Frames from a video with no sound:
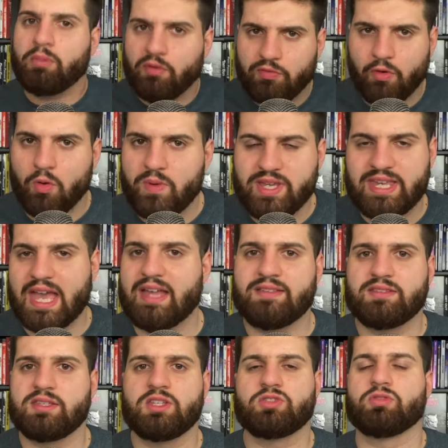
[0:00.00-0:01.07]
Before we get
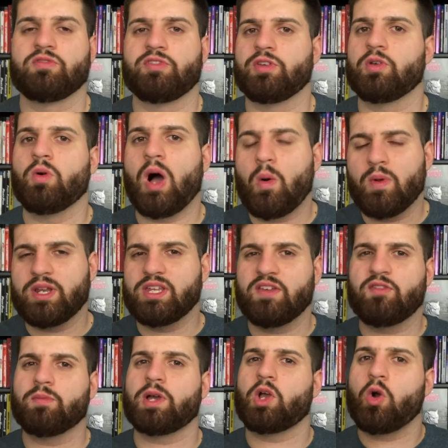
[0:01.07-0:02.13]
into this review, I want to give
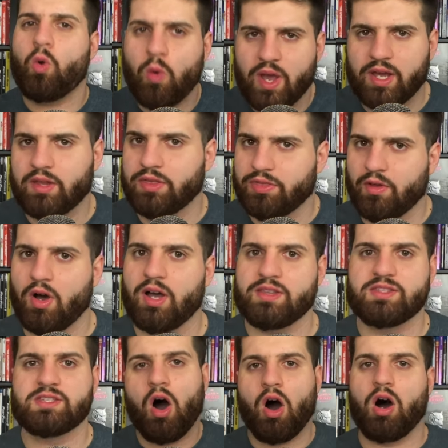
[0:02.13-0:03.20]
you my quick
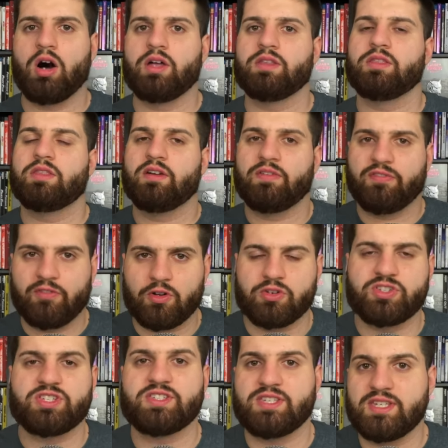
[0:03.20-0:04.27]
thoughts on the
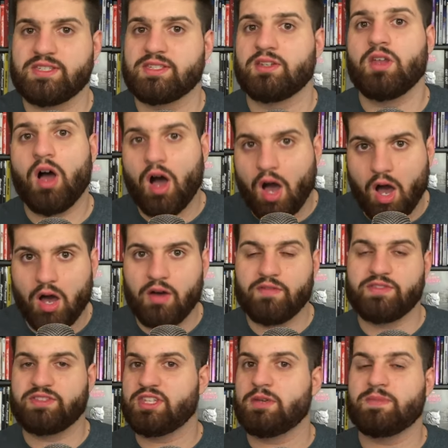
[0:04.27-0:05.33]
first season
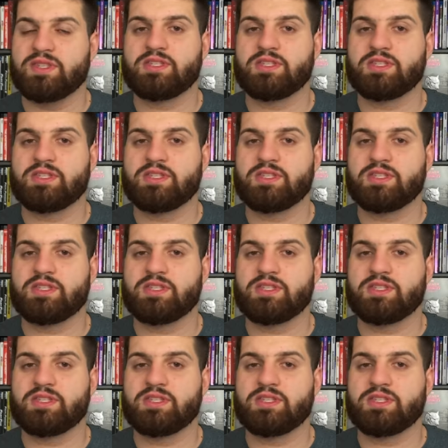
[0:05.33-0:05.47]
of Demon